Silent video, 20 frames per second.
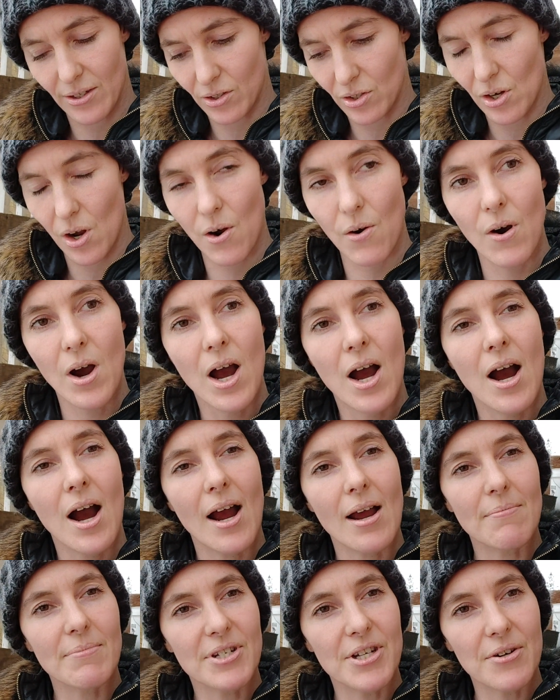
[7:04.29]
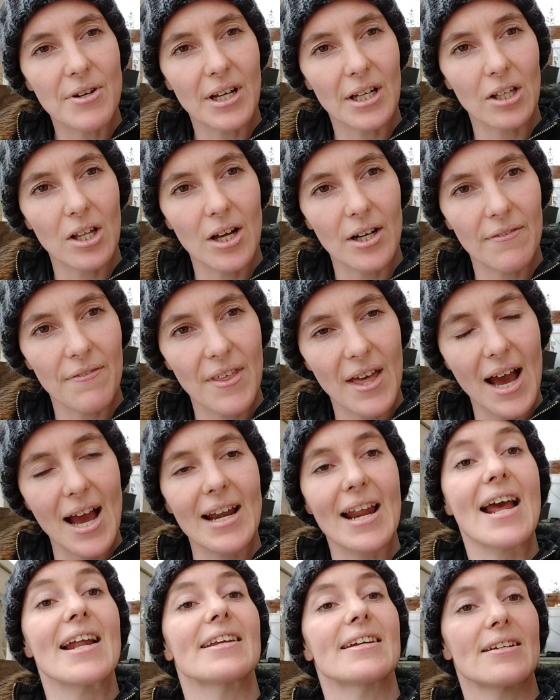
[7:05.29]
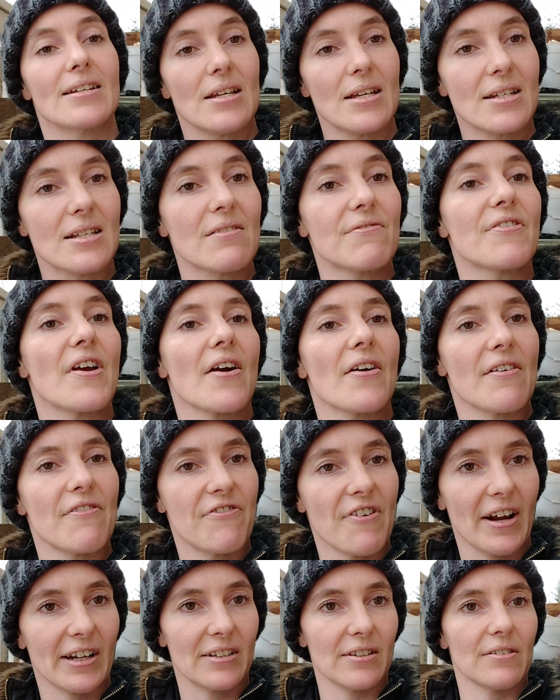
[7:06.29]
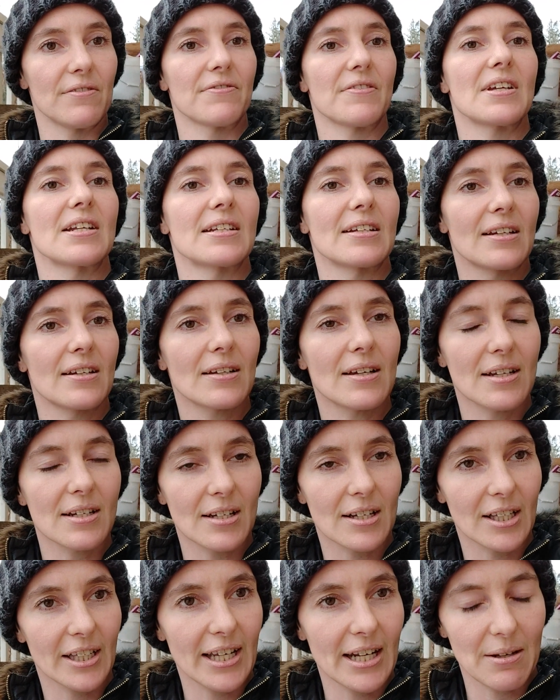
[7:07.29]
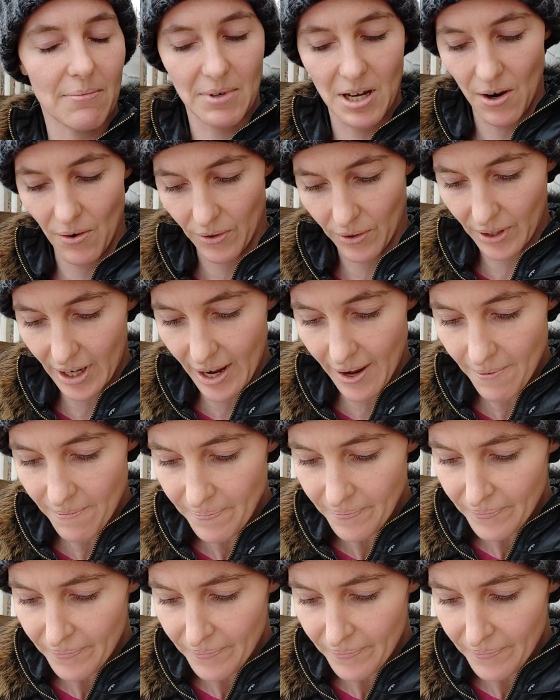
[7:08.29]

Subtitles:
So I'm doing a lot of that, and it's very effective in cleaning me out. Okay.